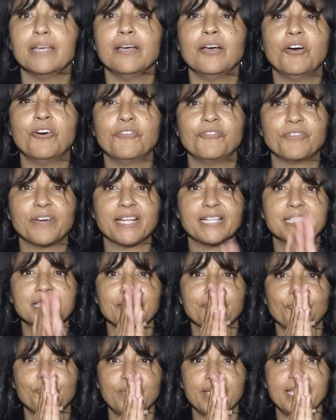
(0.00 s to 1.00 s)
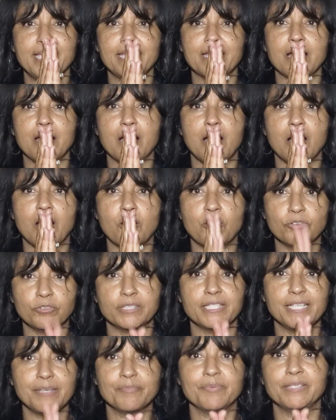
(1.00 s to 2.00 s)
Well, friends, if we
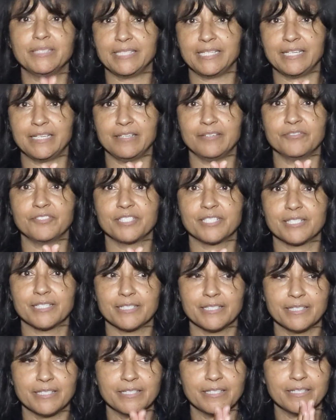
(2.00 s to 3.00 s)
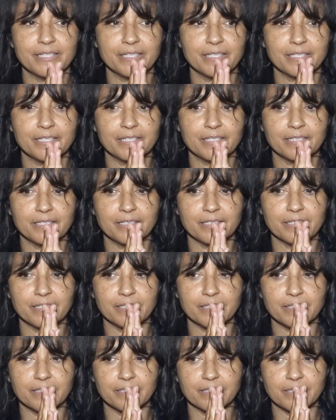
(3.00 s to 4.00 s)
only believed
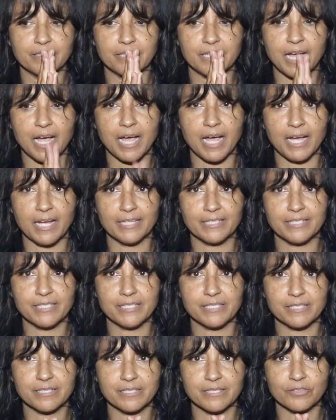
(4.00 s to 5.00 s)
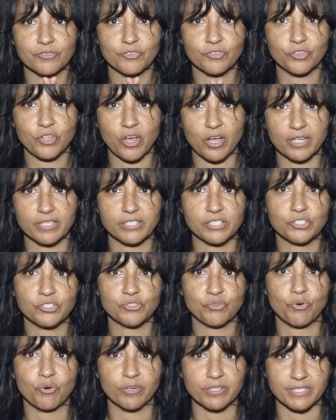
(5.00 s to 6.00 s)
God's thoughts
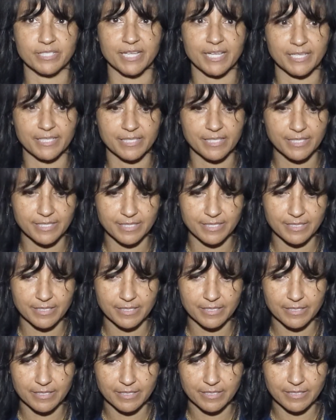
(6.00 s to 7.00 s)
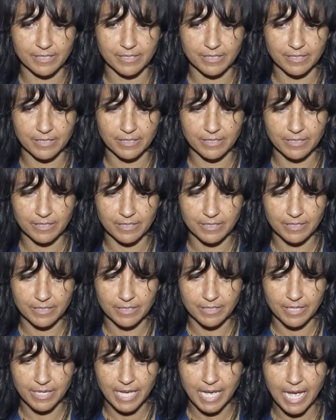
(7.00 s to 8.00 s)
towards us,
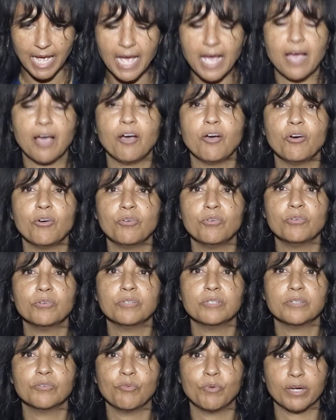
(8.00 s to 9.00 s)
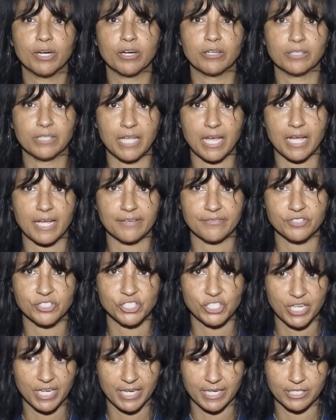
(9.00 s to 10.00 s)
how would our lives
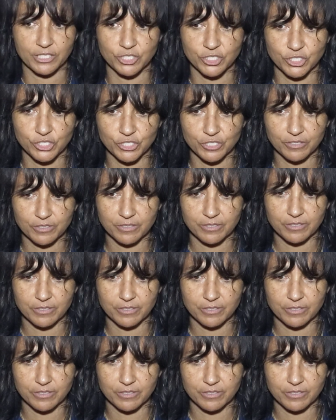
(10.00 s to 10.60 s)
change?